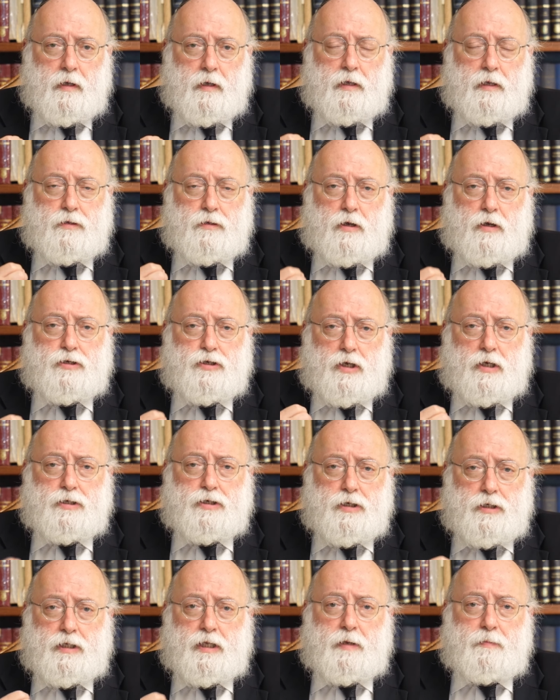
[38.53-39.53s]
and touch
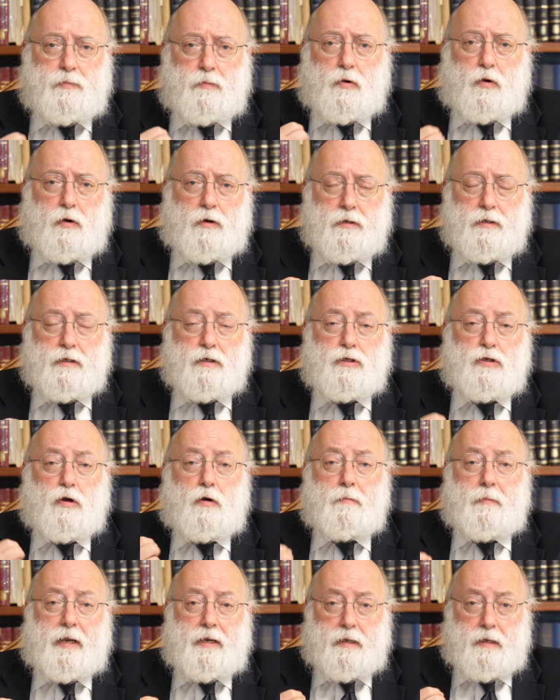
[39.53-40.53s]
such a deep chord in
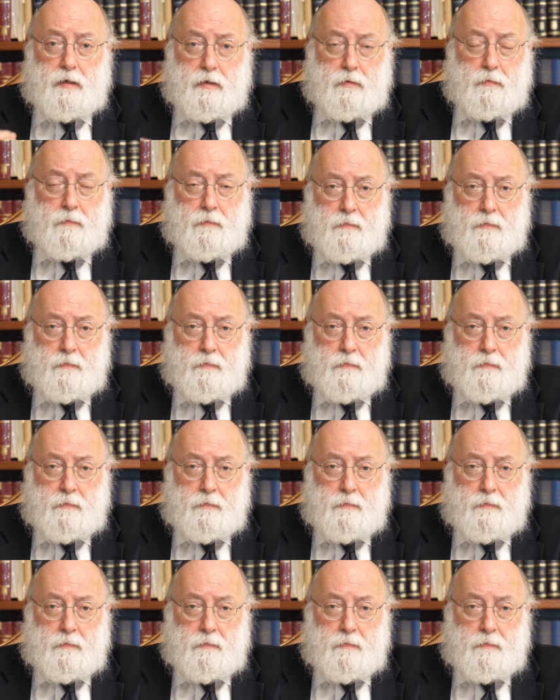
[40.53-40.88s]
so many.